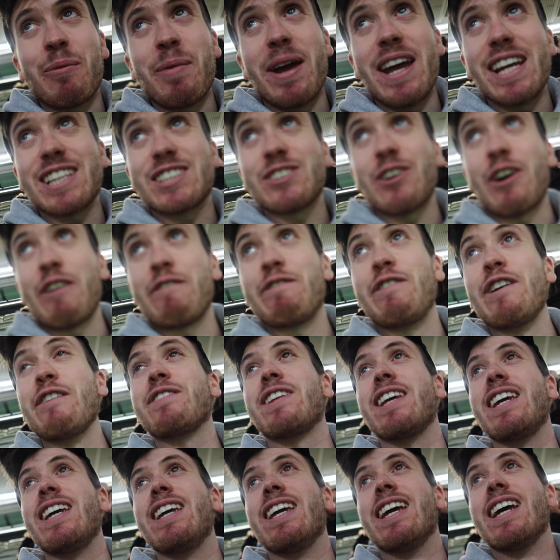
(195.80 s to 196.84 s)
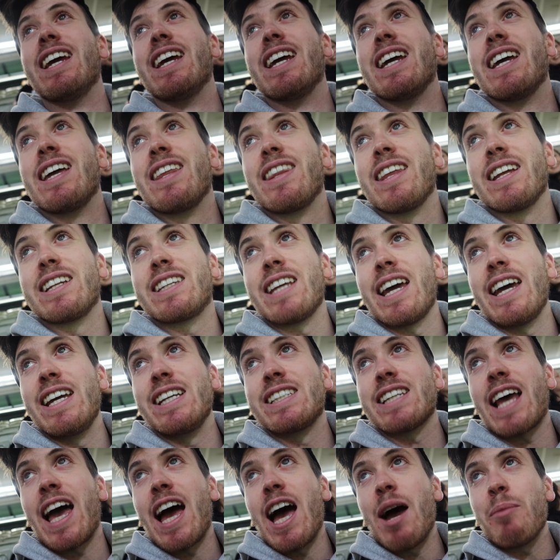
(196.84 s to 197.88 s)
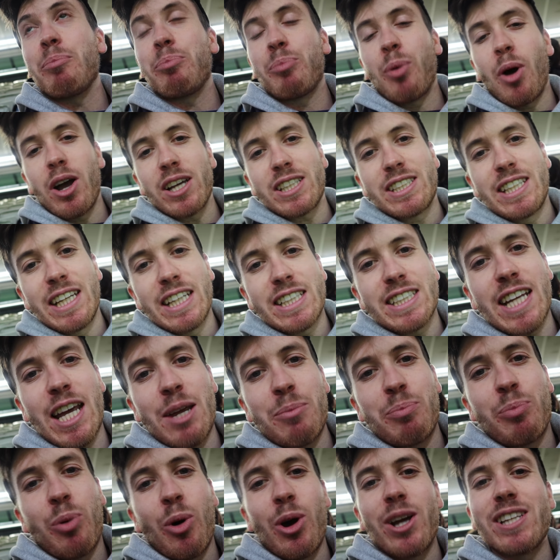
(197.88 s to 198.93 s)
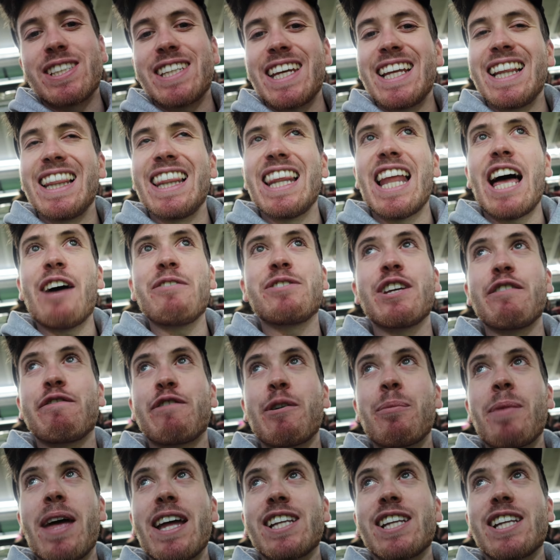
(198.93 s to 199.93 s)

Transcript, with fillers: from outside 50. The D's up by 16 points. He loves it from